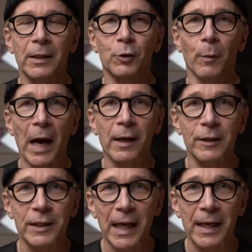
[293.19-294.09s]
to my
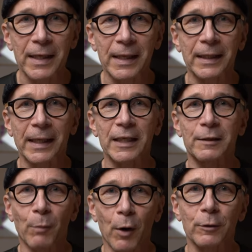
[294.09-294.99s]
understanding,
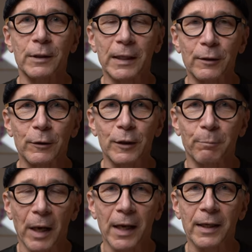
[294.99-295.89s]
is mostly
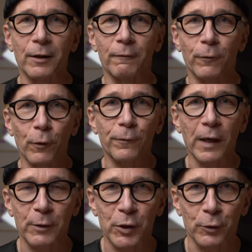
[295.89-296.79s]
used by the
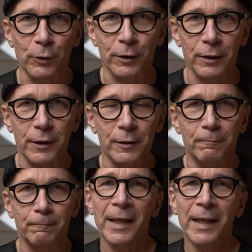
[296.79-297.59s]
full-frame shooters.